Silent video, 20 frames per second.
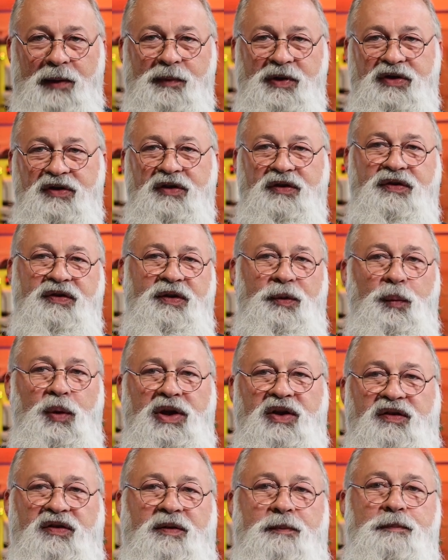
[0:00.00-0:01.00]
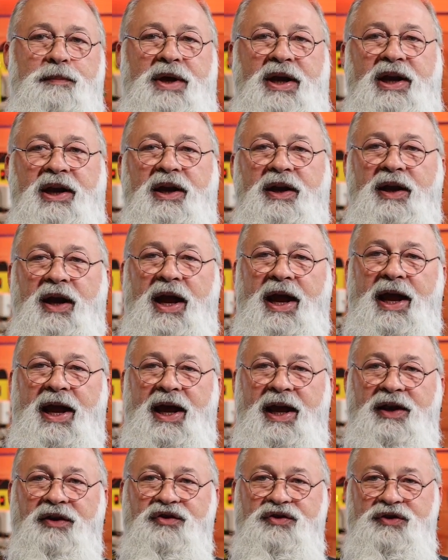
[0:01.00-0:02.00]
images that we submitted
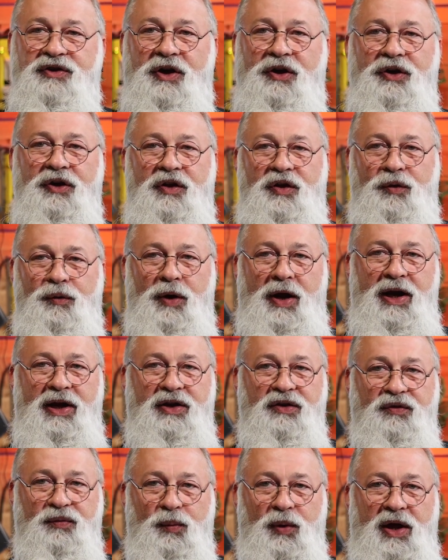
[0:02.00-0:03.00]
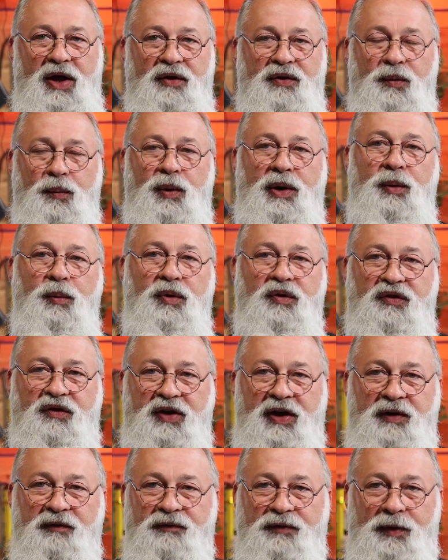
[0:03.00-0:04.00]
and show you the grade as well that we
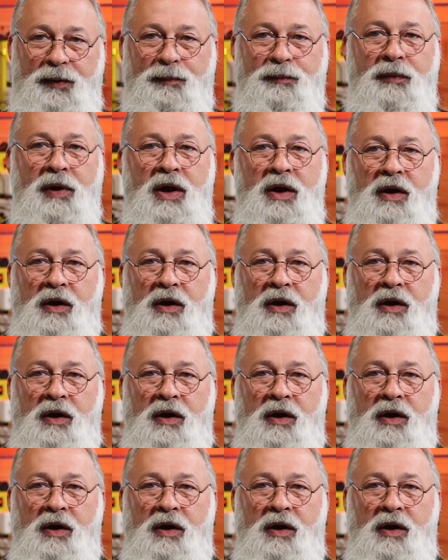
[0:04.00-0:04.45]
received from